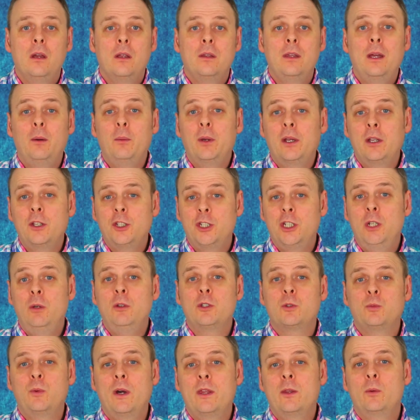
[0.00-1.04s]
Now we can
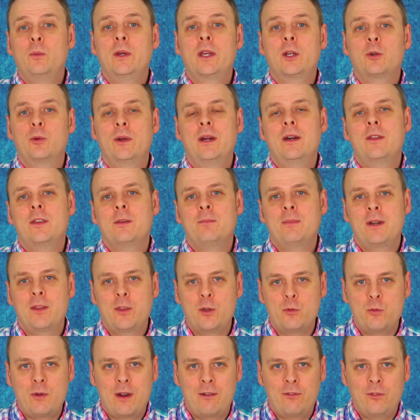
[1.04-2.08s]
choose whether we create the
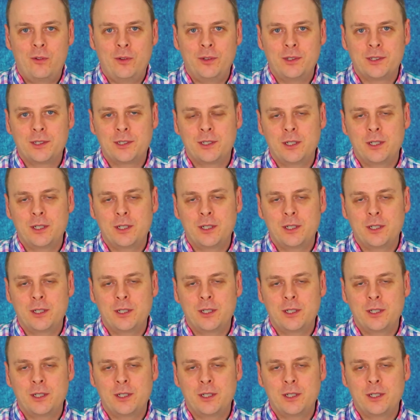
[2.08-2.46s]
method reference